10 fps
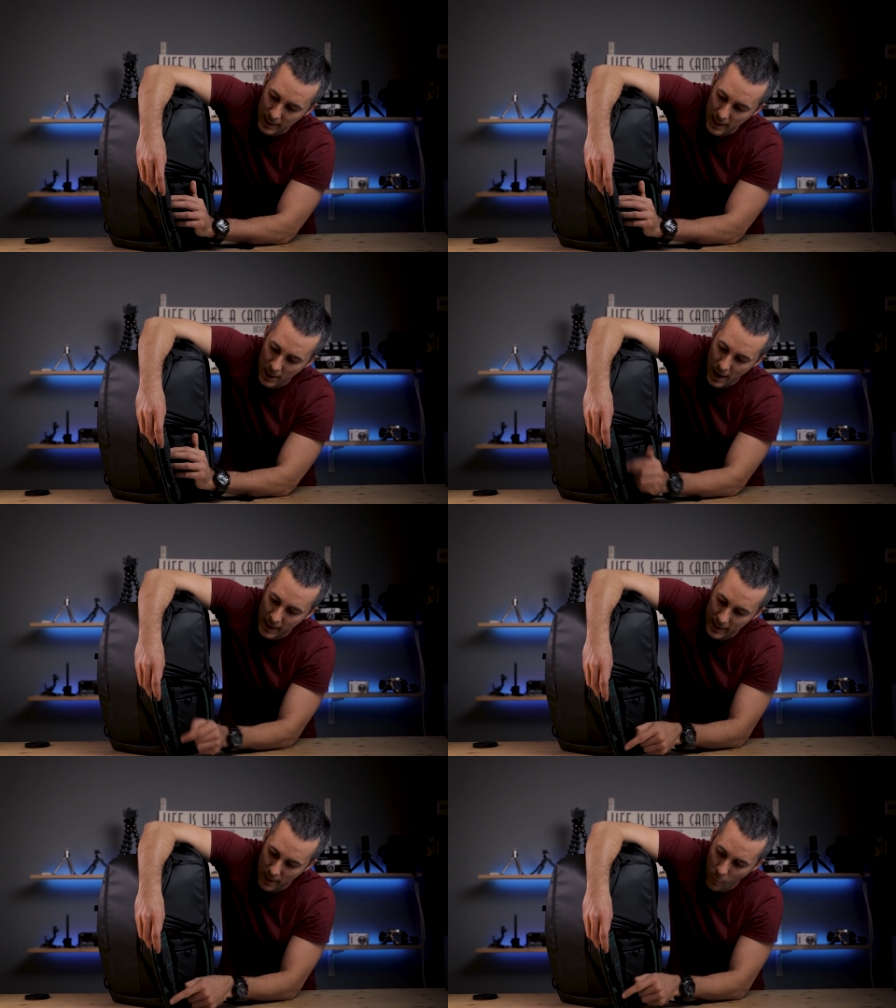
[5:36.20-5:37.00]
here
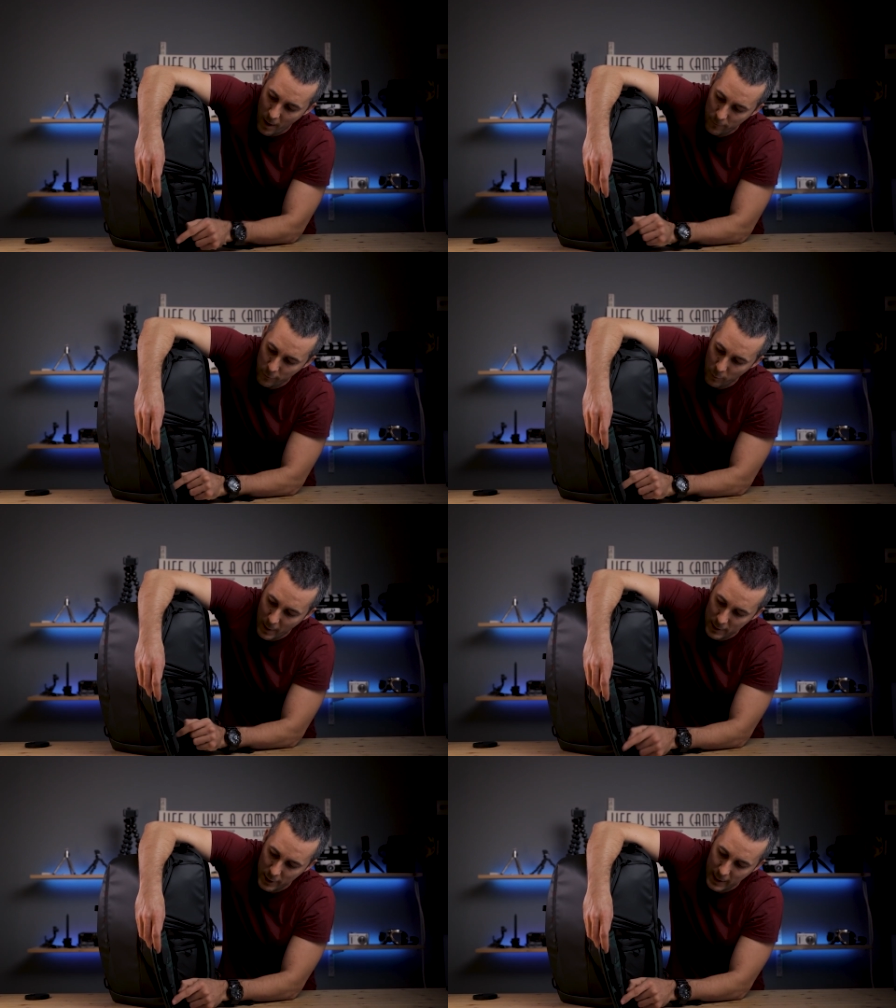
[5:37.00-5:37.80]
and then one full
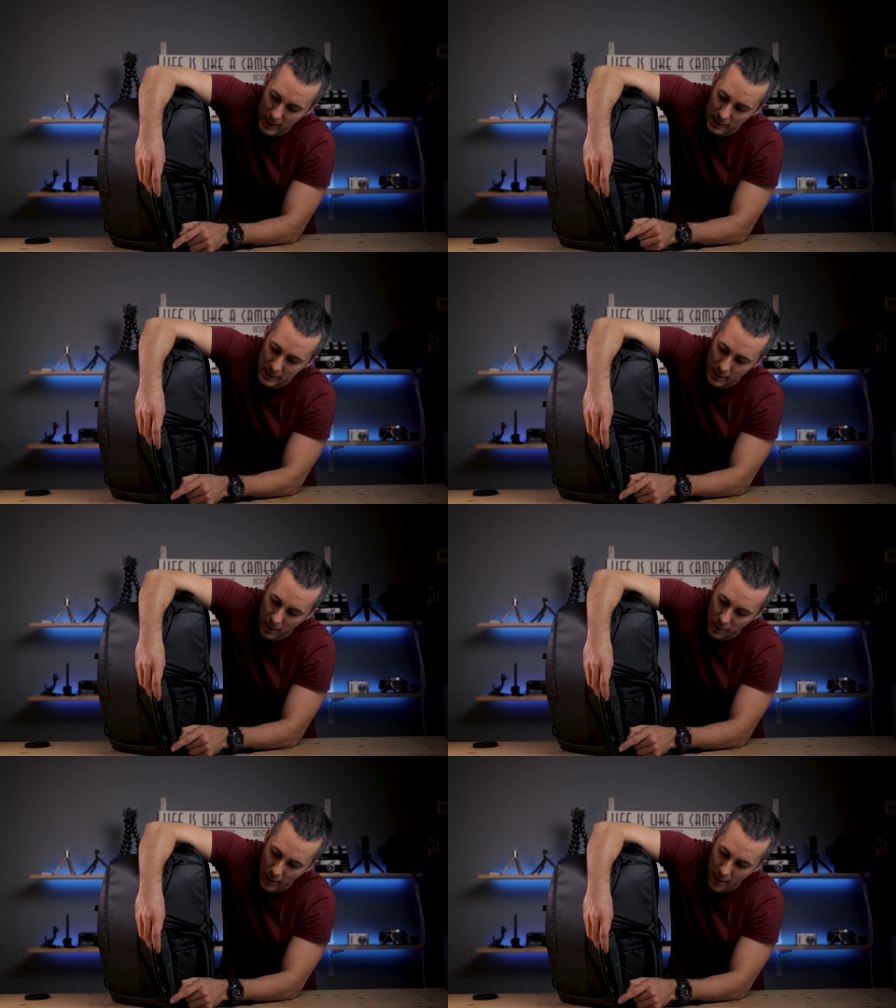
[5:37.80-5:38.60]
battery here.
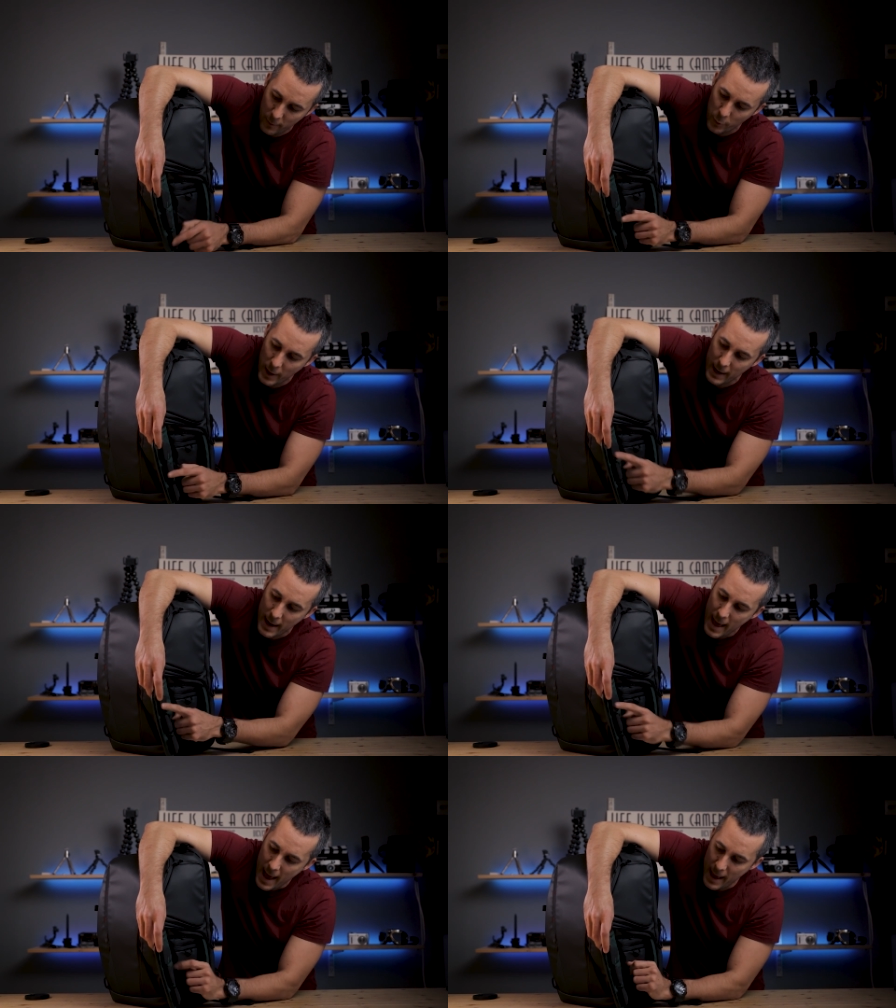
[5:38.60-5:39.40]
So you have green
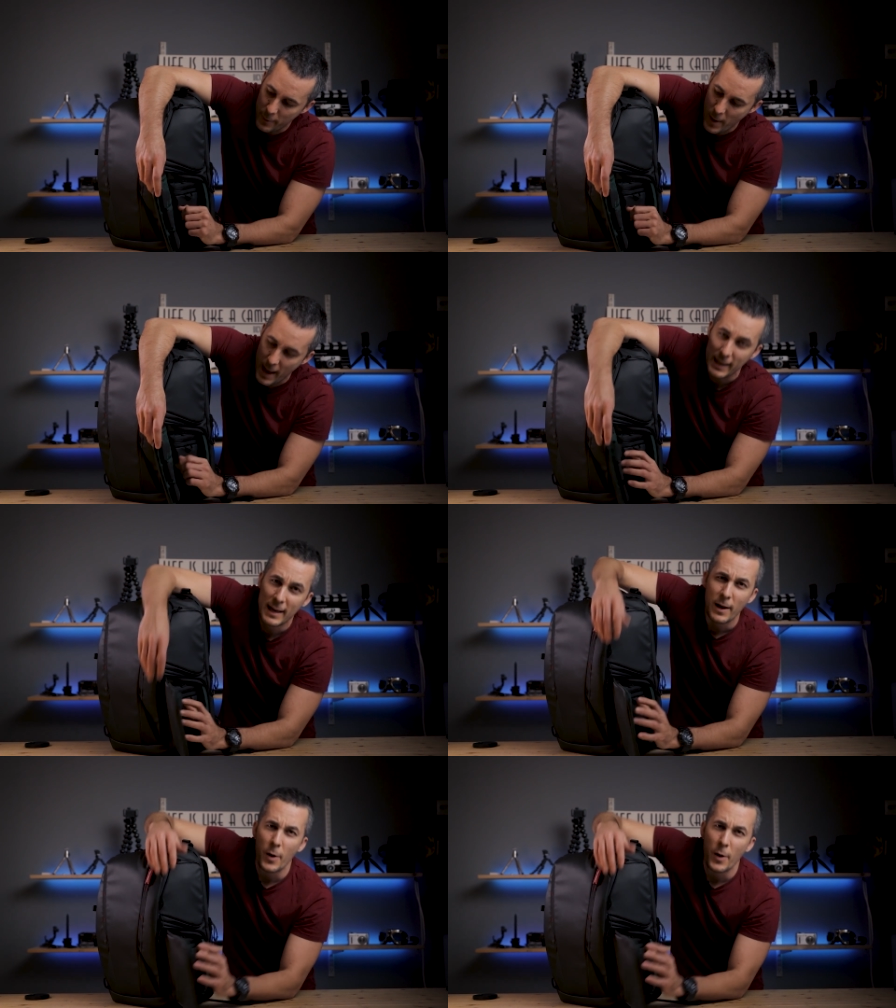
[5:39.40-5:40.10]
and red.